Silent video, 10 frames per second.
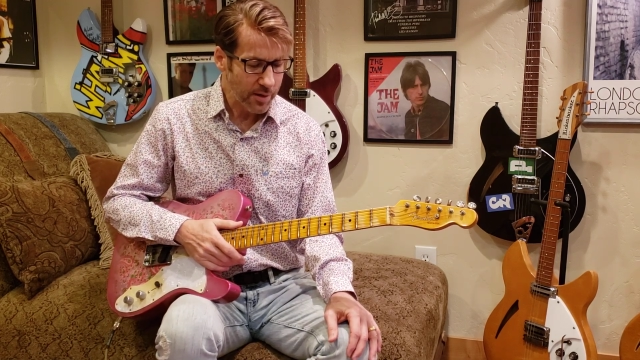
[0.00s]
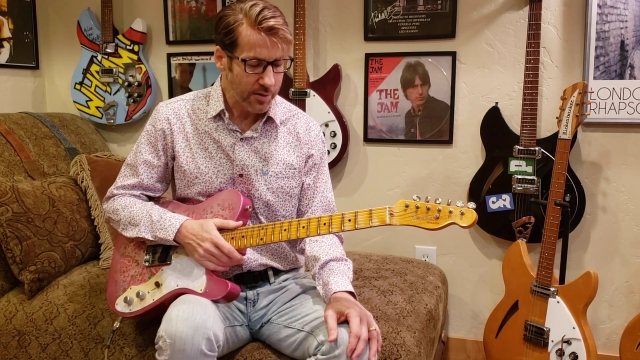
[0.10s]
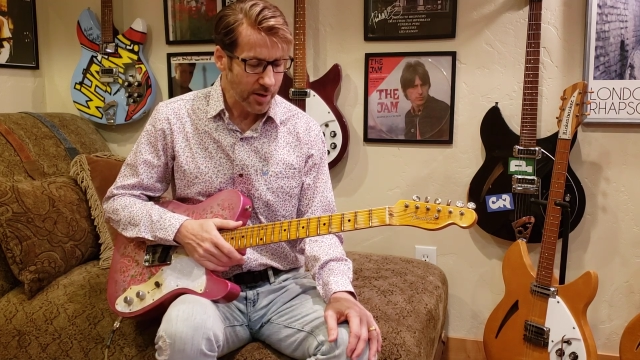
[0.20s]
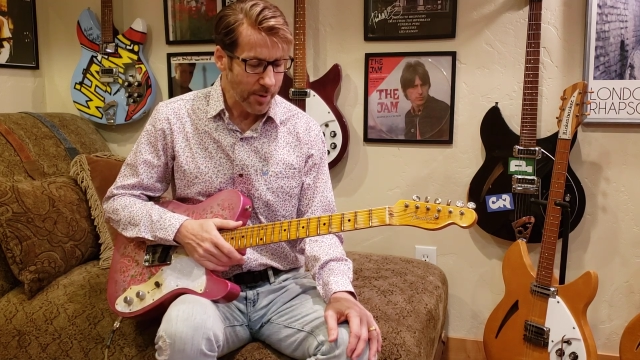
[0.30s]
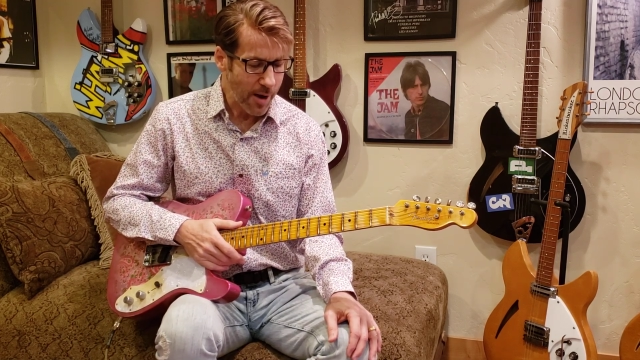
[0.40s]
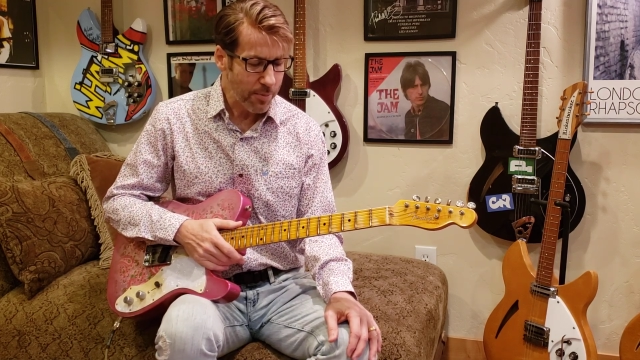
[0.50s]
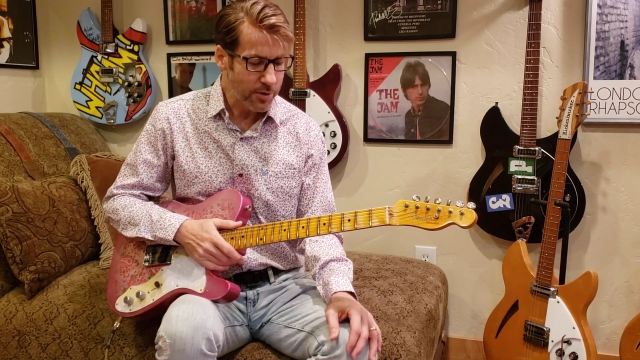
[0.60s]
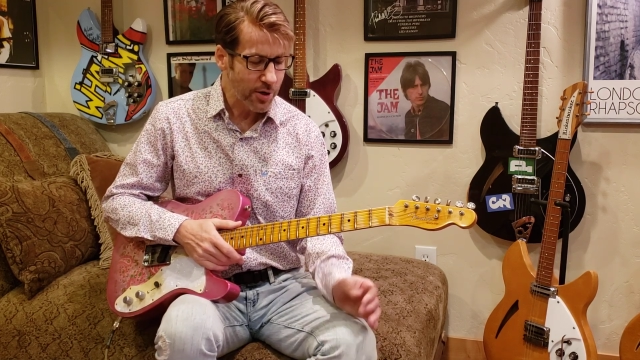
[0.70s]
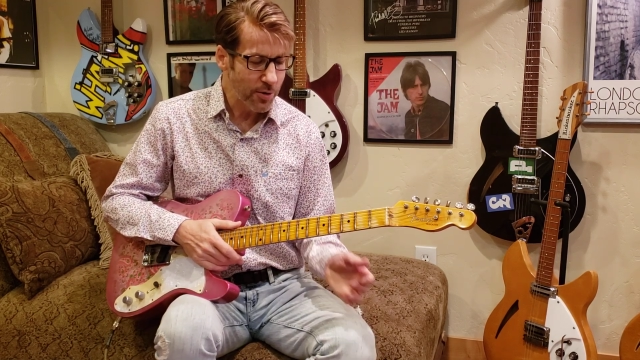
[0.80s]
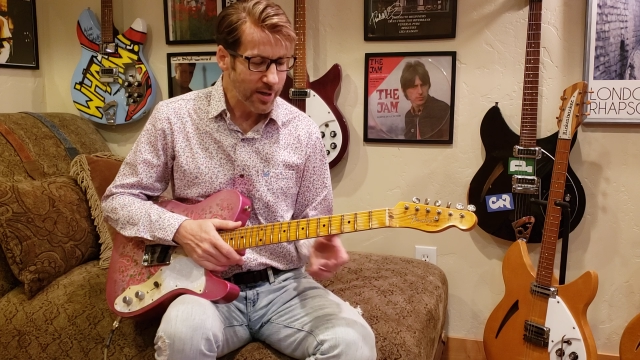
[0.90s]
some
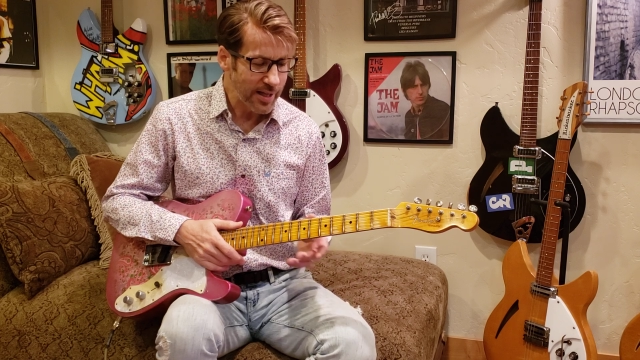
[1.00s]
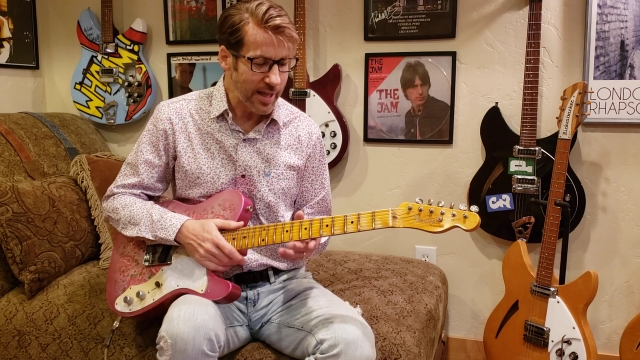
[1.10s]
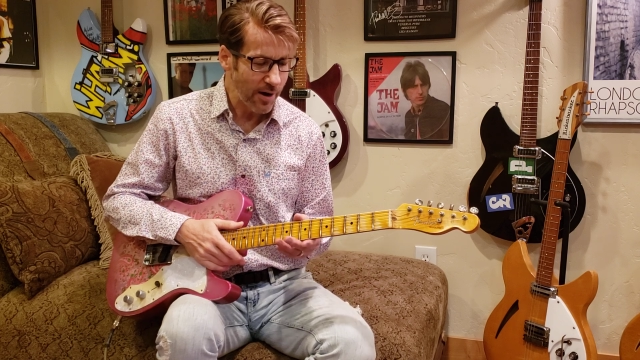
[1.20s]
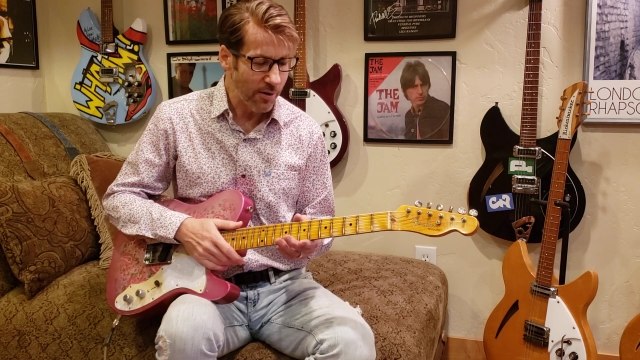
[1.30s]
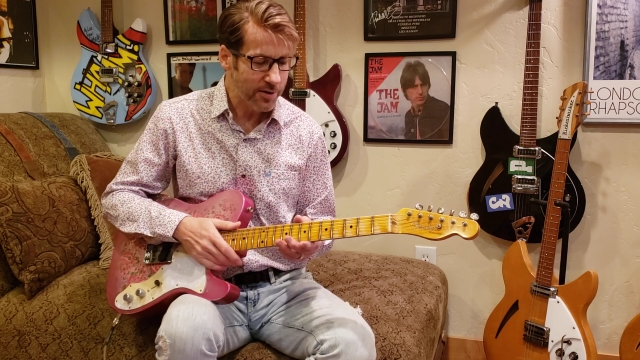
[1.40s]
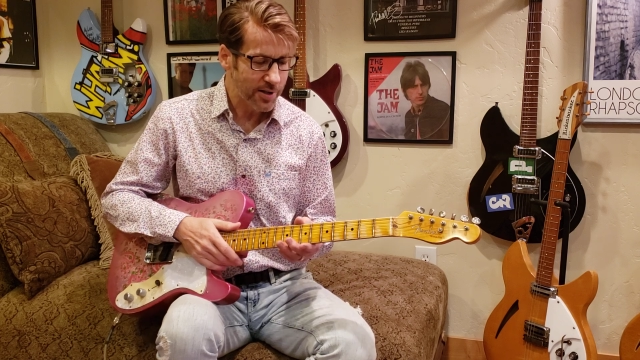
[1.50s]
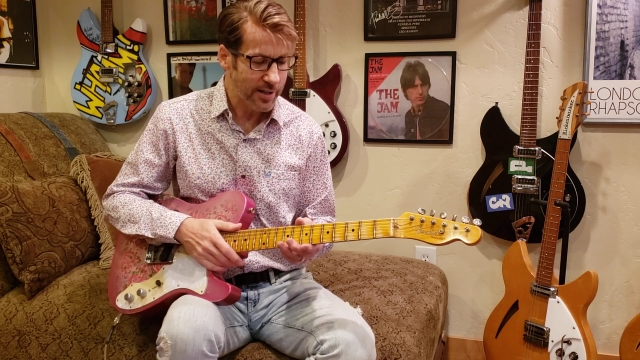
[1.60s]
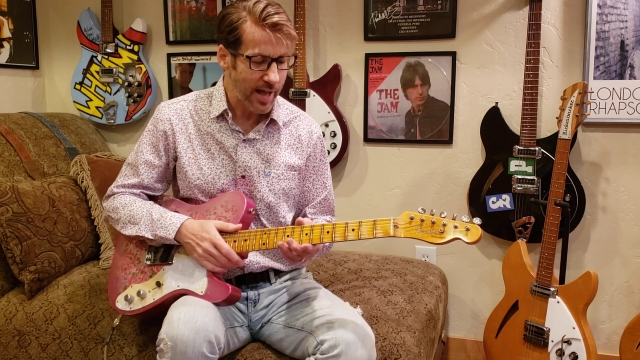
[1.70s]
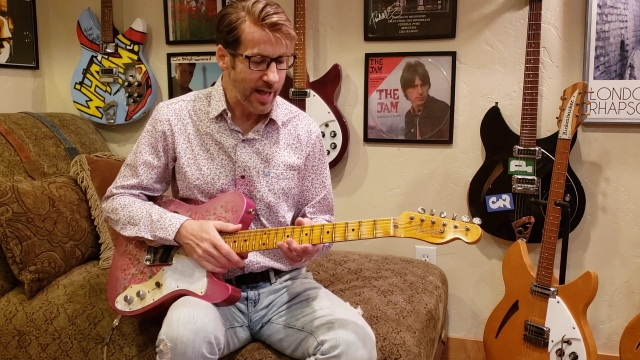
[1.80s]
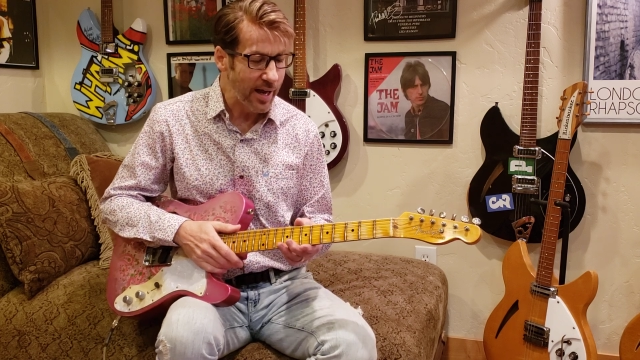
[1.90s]
opportunity here to
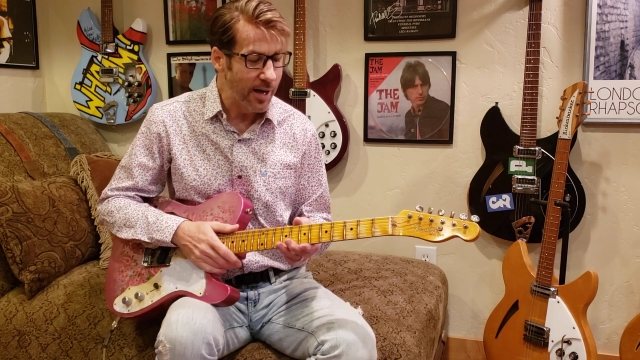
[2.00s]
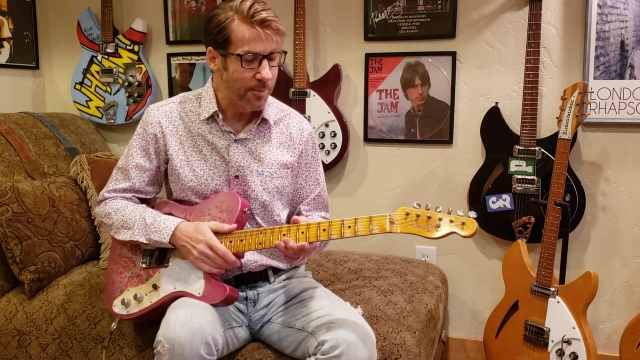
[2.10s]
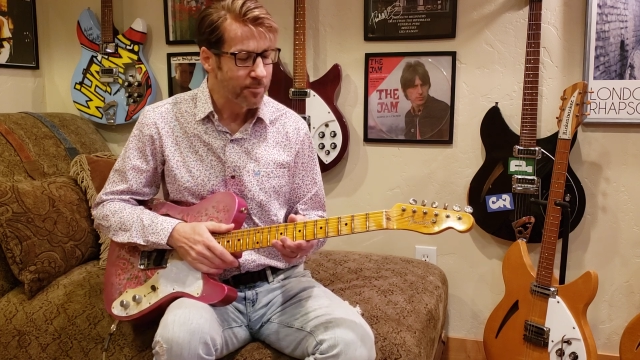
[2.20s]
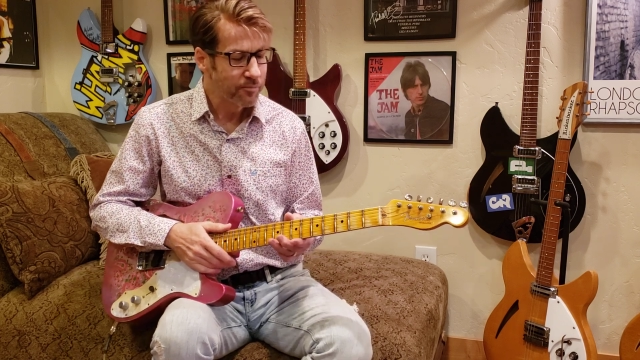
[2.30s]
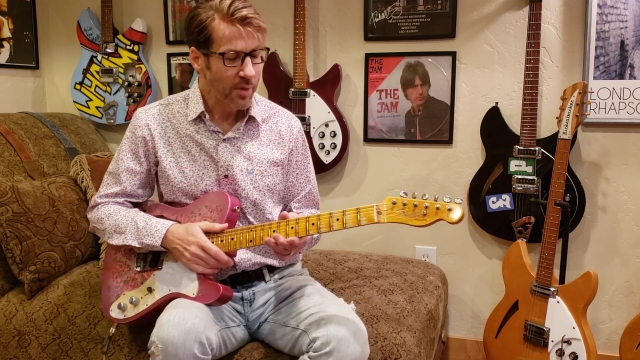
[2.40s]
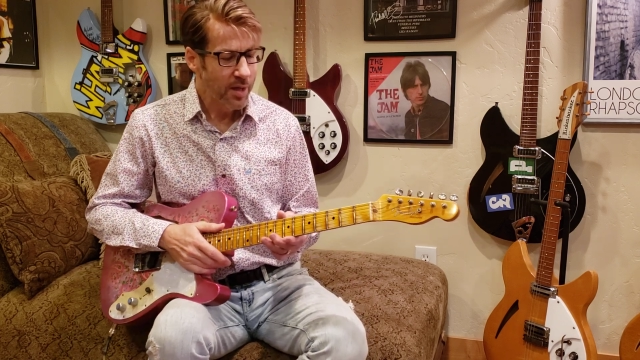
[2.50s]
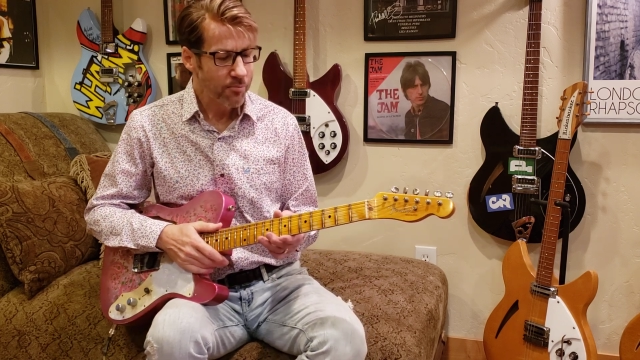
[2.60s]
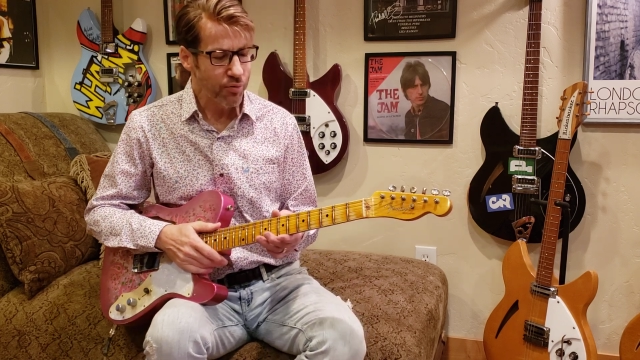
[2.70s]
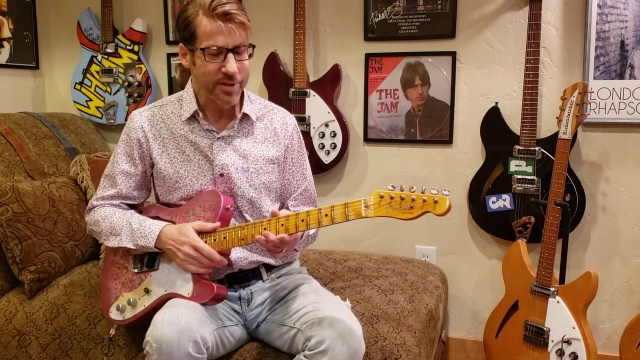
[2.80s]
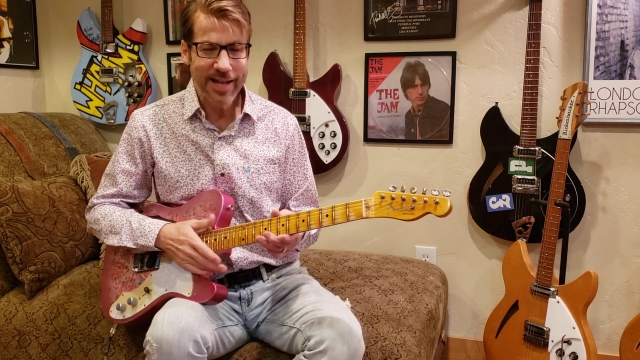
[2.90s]
kind of
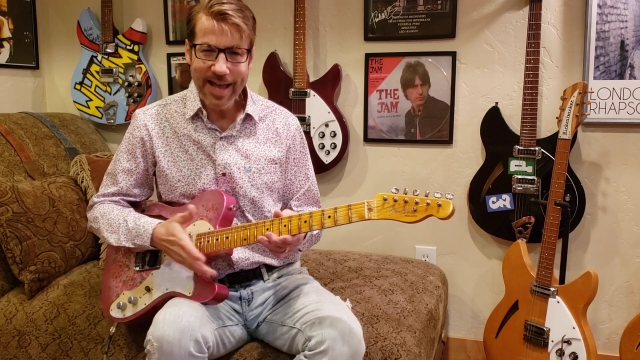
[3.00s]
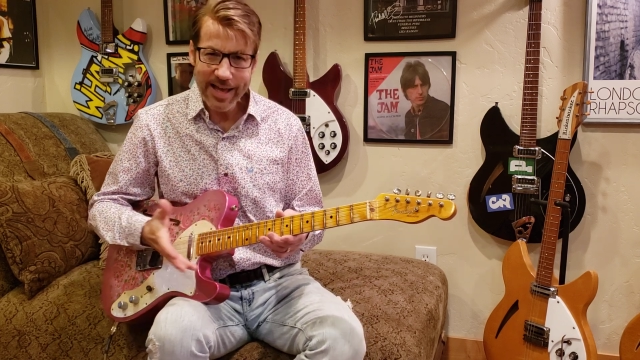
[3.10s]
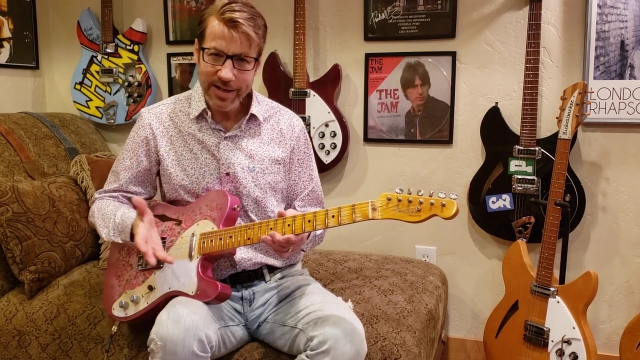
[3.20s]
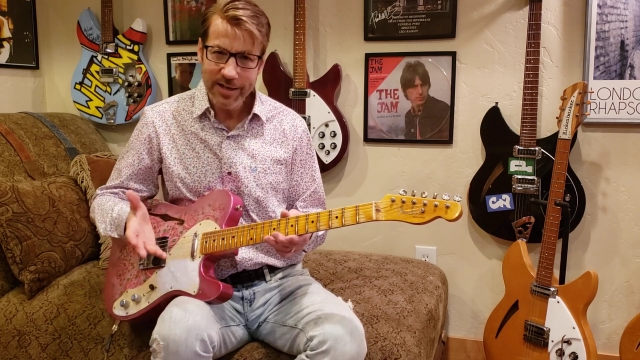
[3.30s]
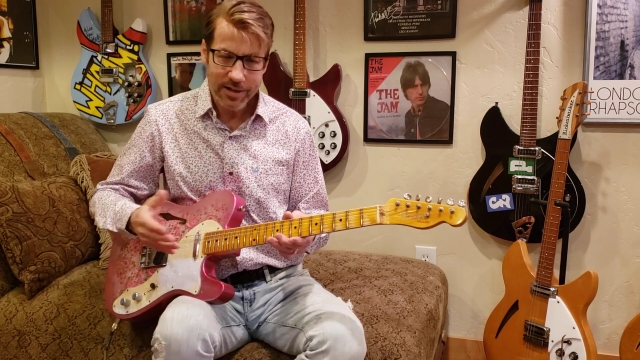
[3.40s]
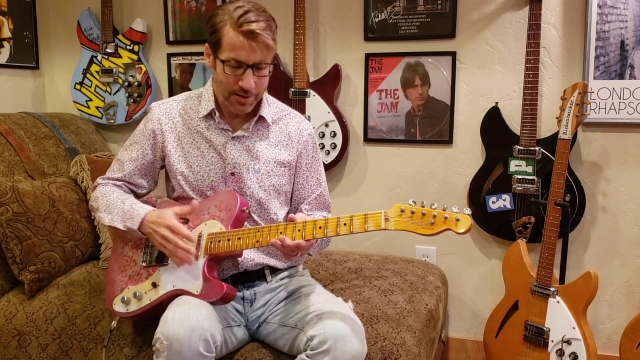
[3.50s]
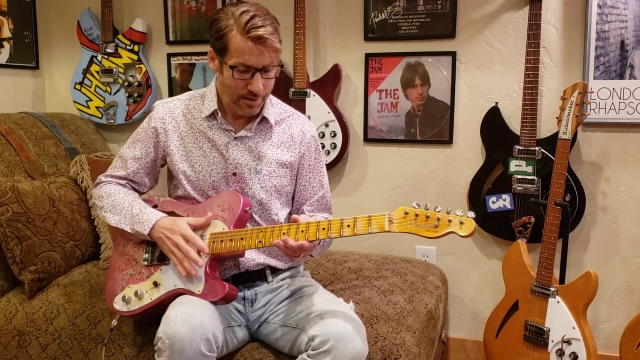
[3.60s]
pretend